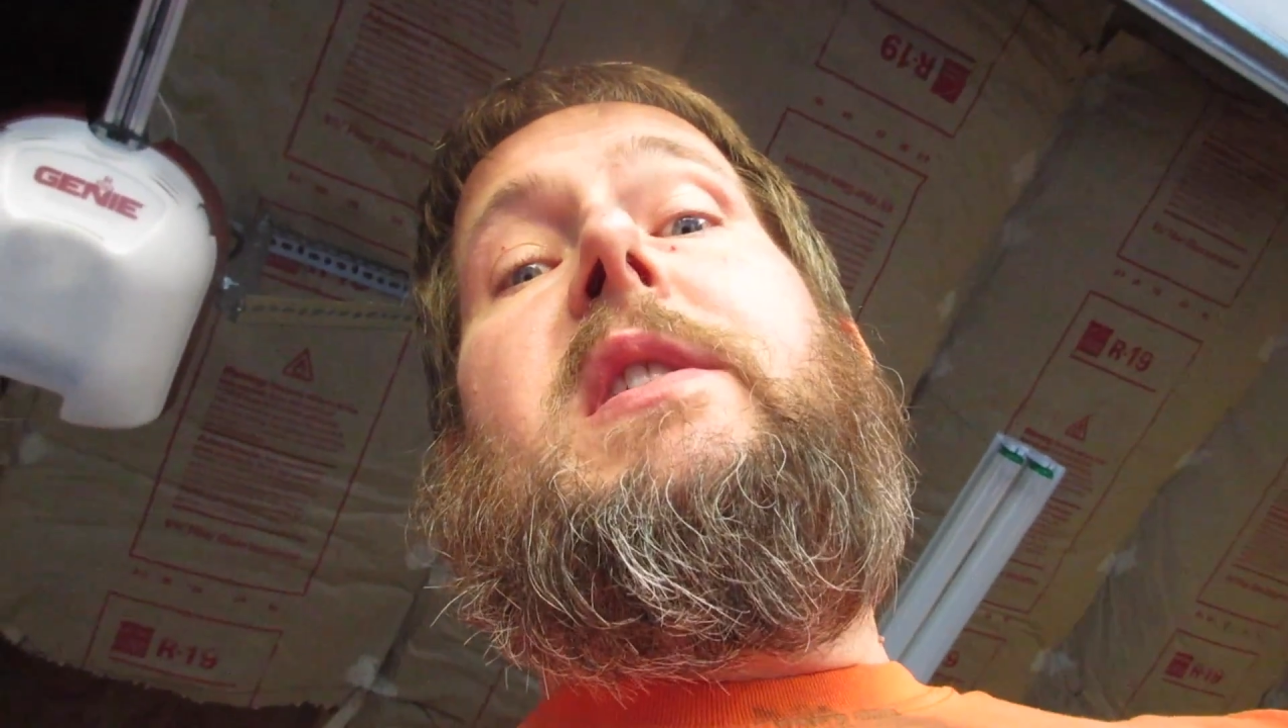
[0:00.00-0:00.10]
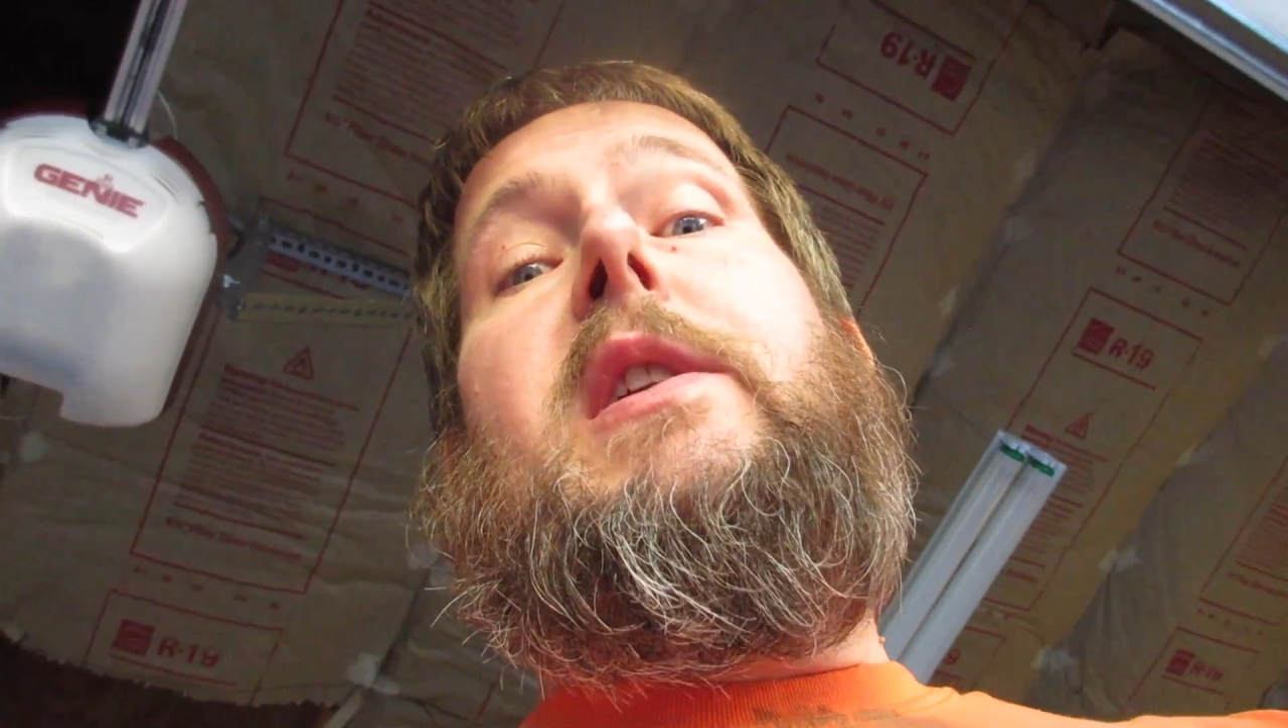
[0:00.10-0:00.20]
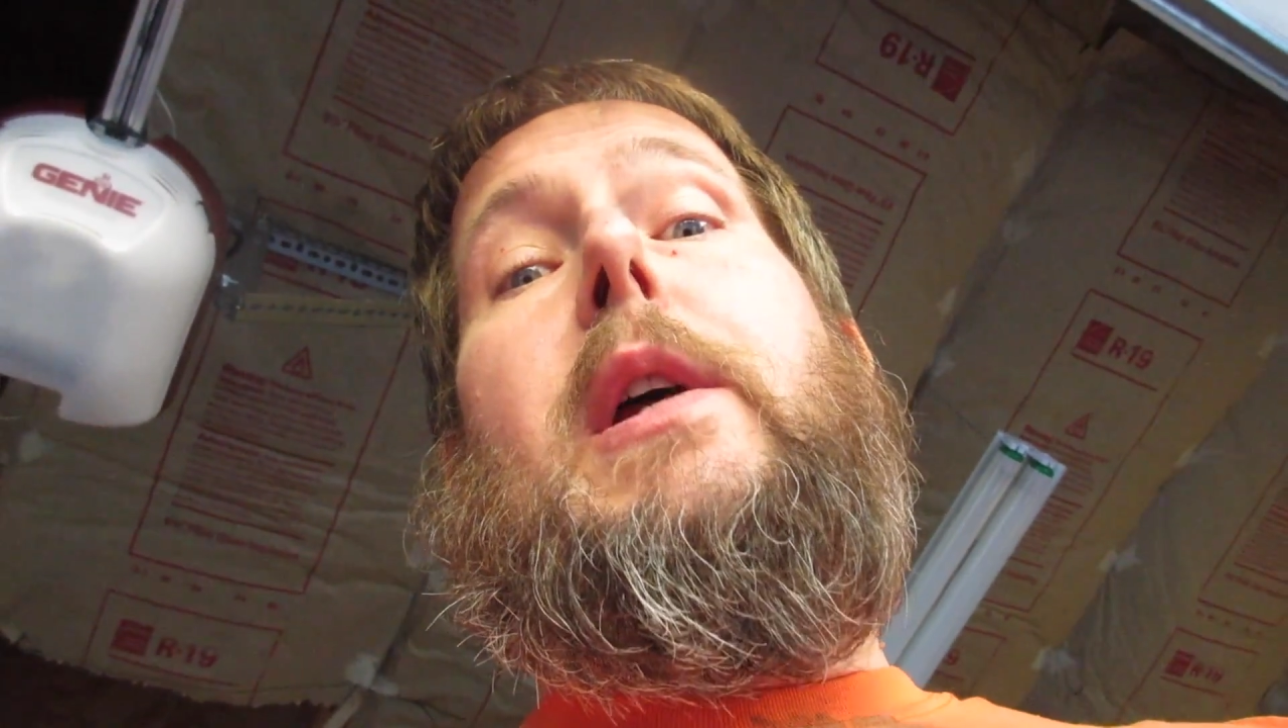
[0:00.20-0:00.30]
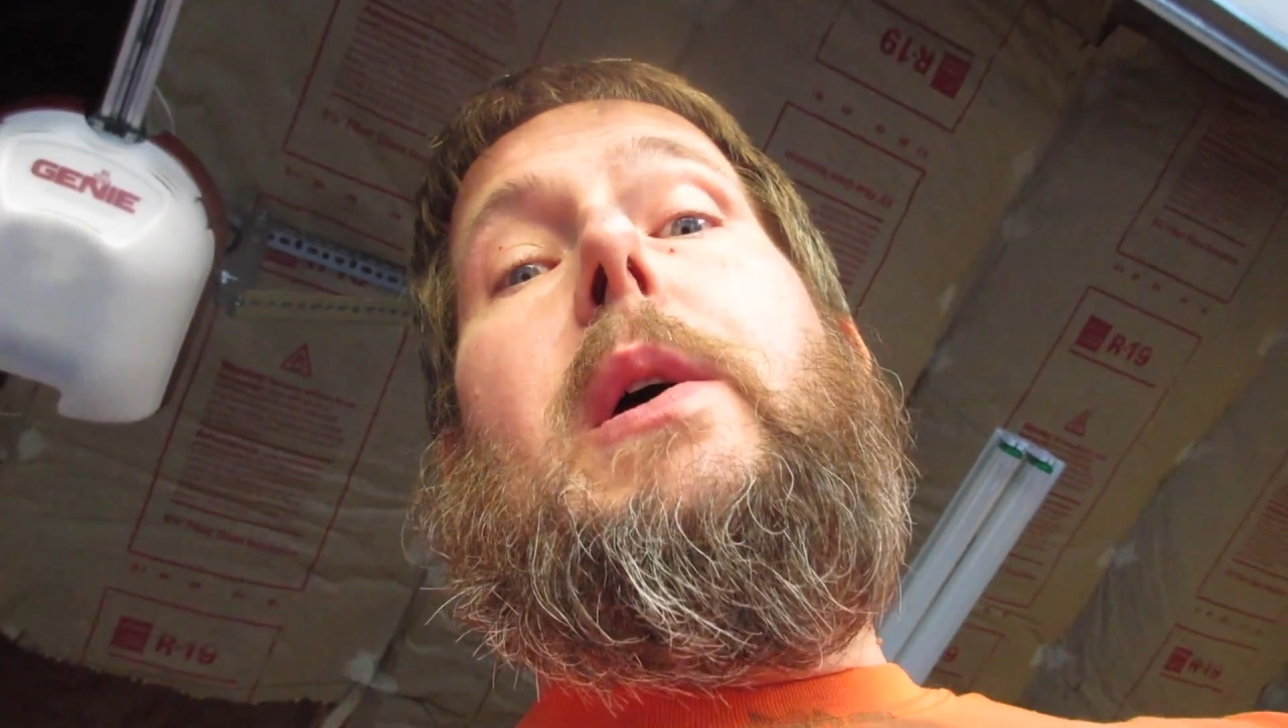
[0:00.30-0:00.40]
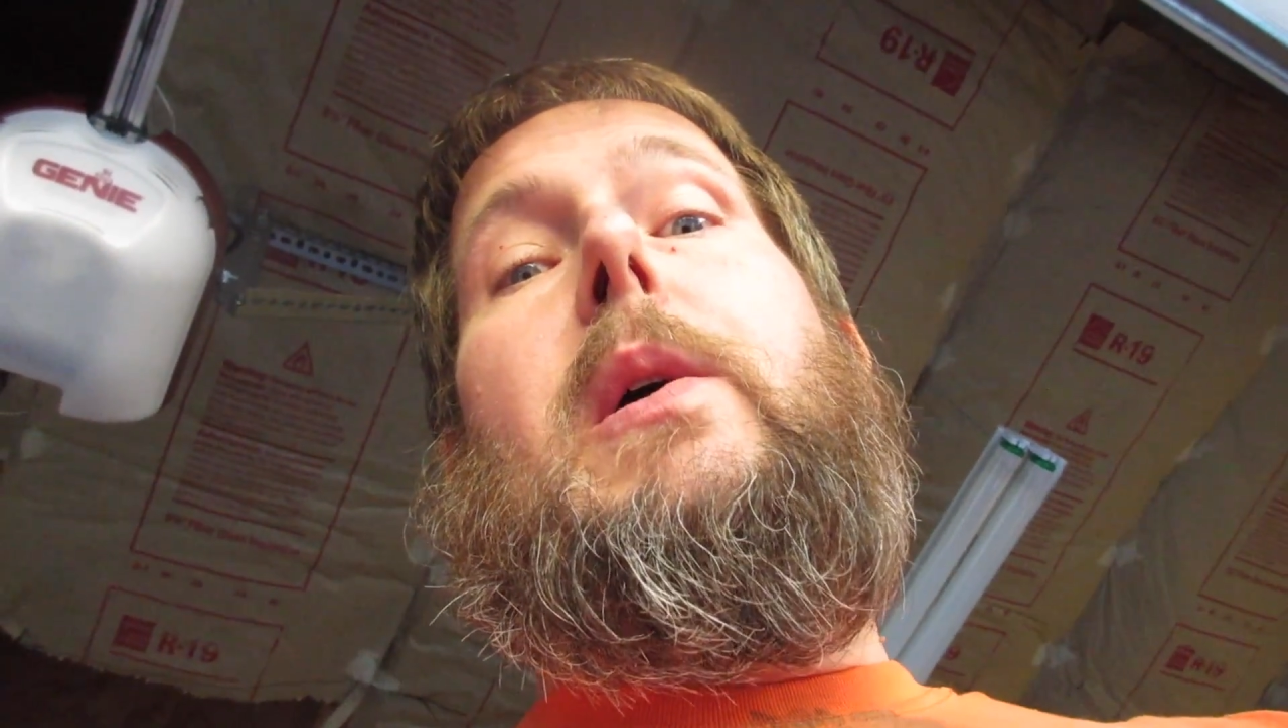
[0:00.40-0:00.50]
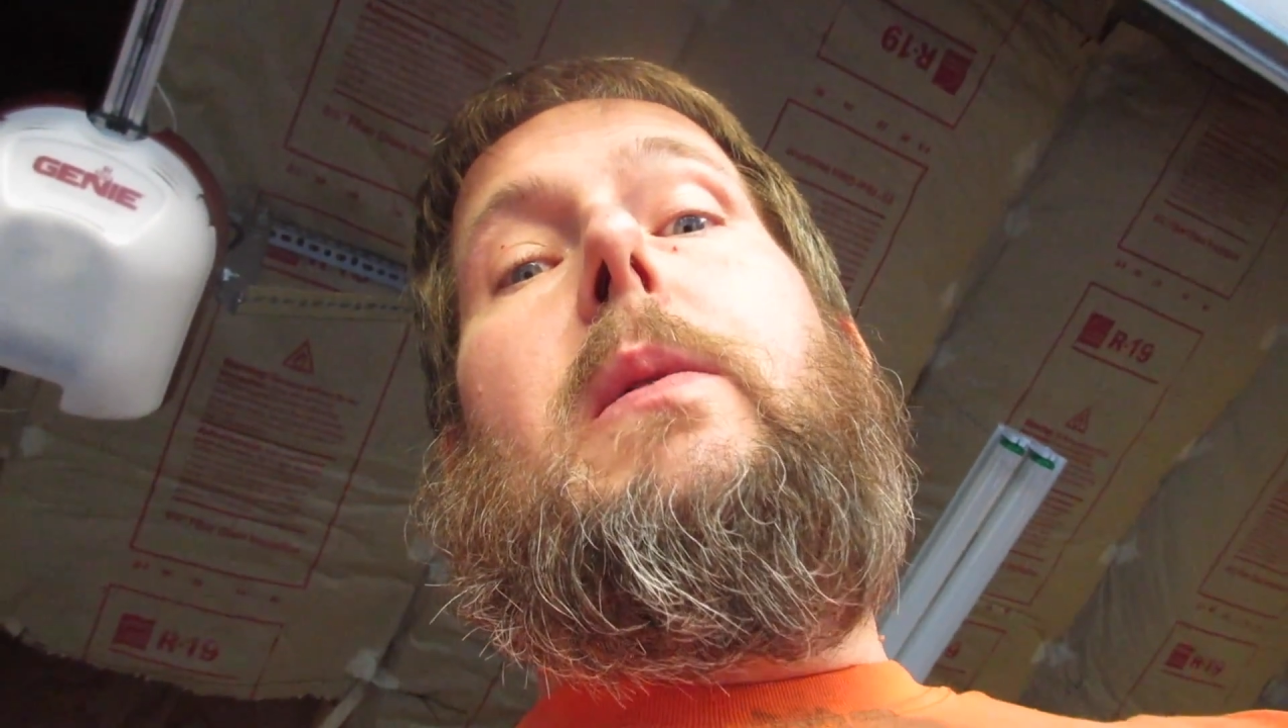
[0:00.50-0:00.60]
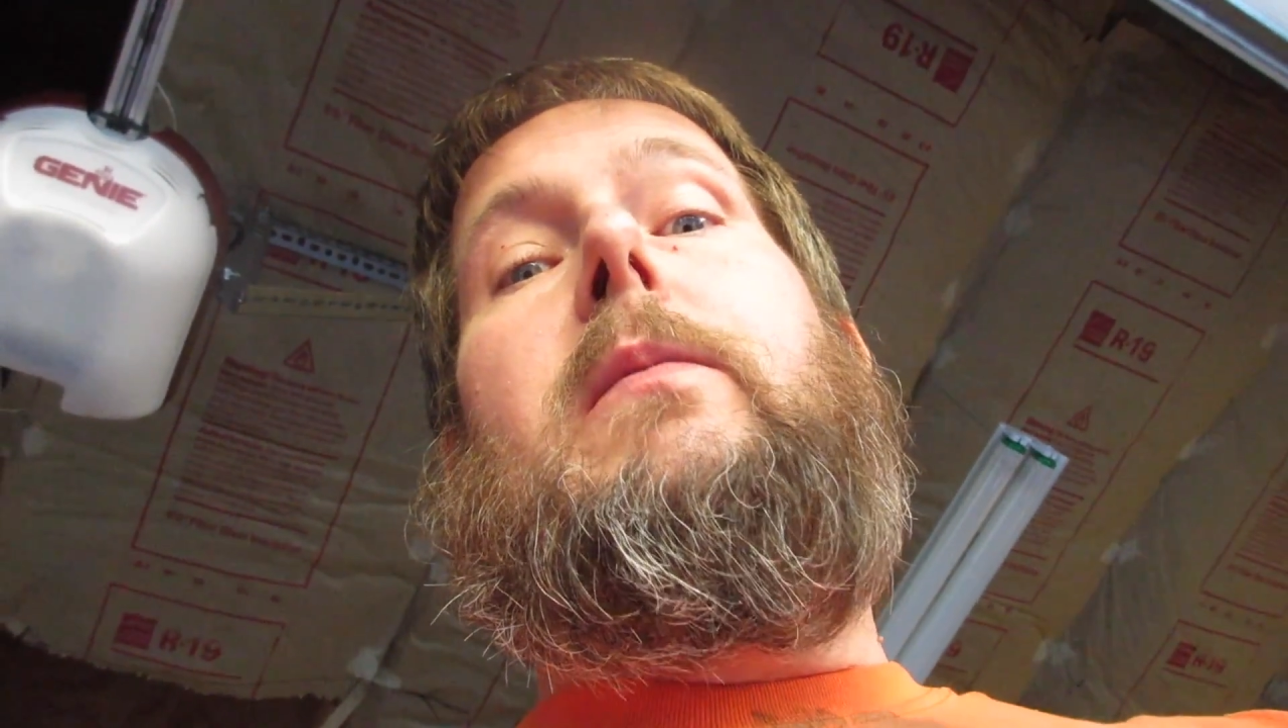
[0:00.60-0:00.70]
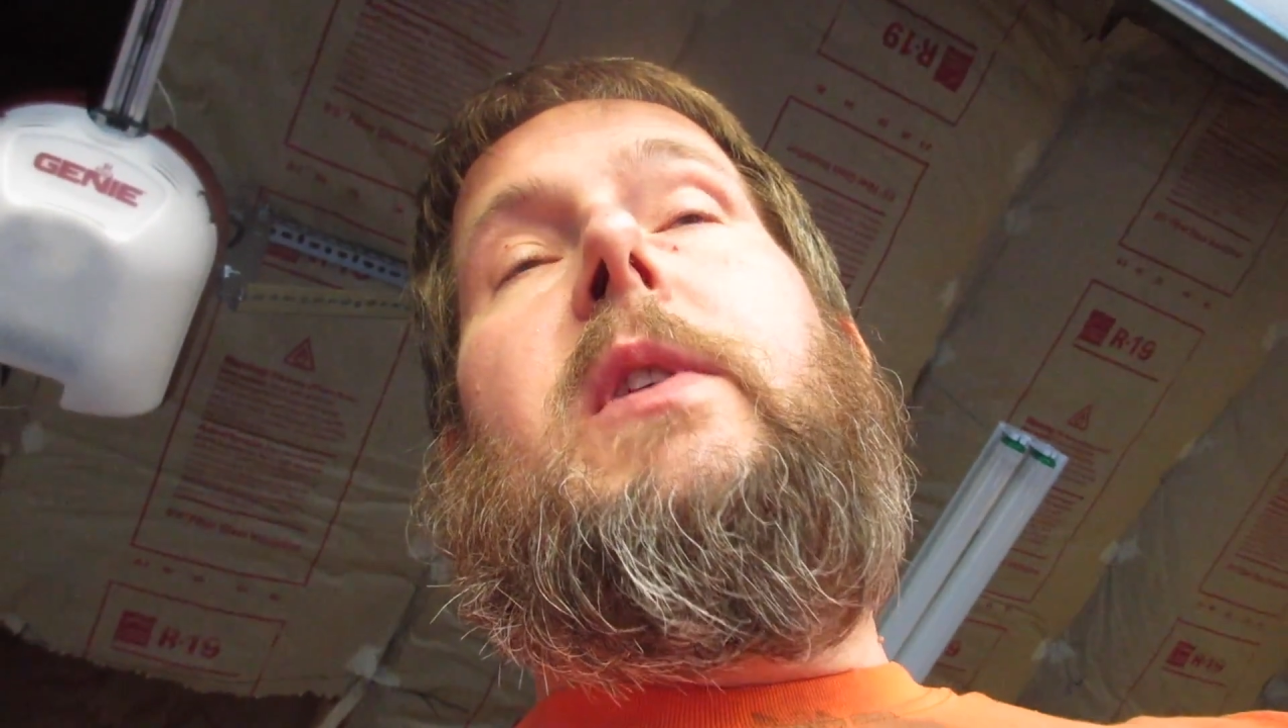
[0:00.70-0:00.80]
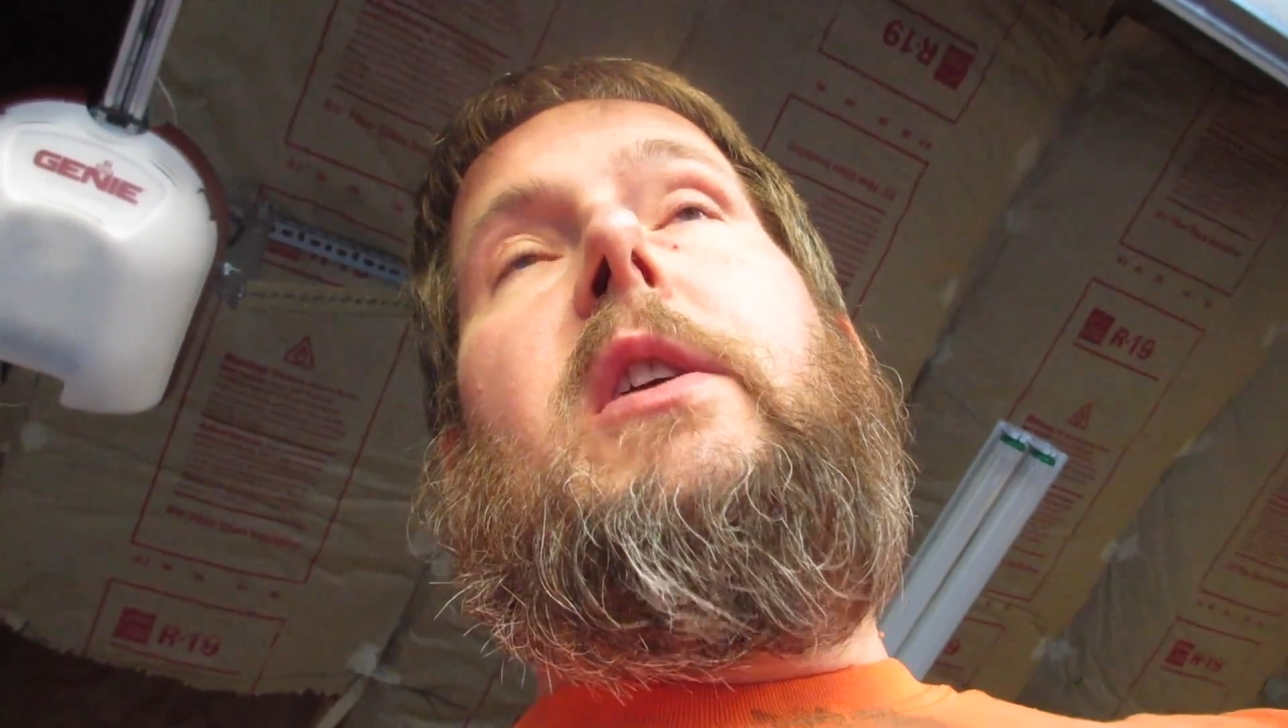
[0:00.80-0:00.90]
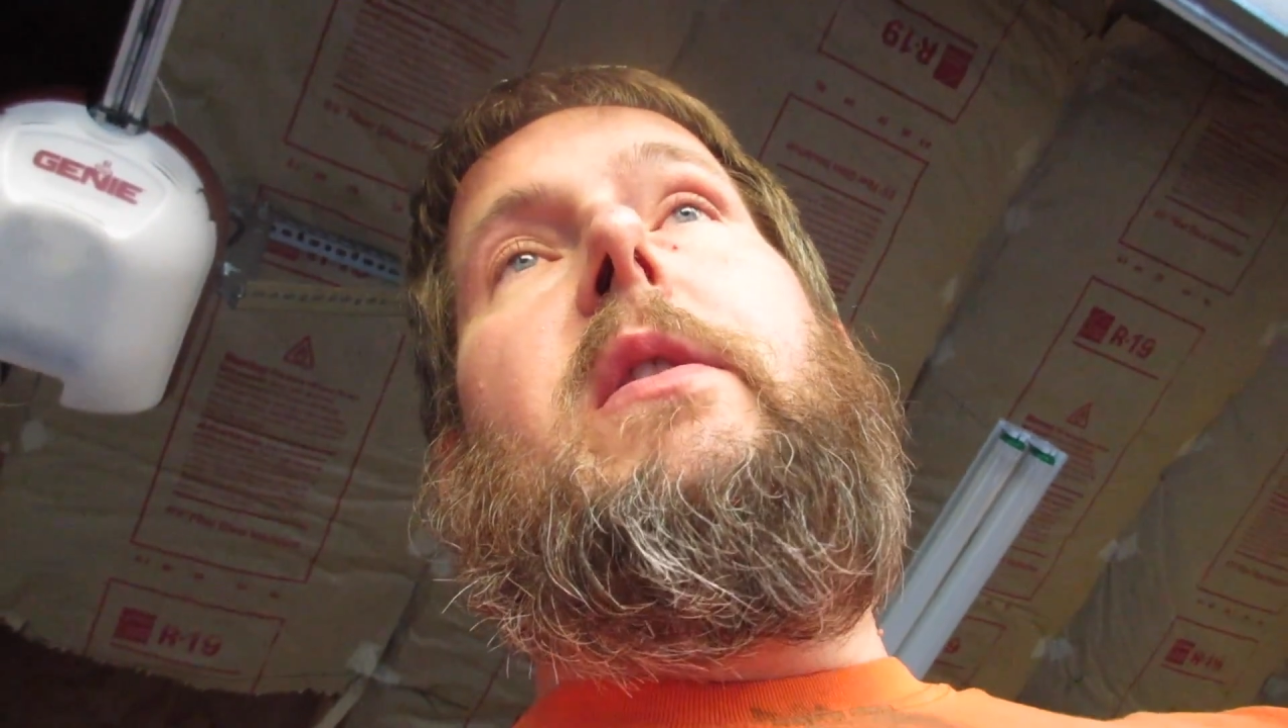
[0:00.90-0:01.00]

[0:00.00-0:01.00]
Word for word: still, you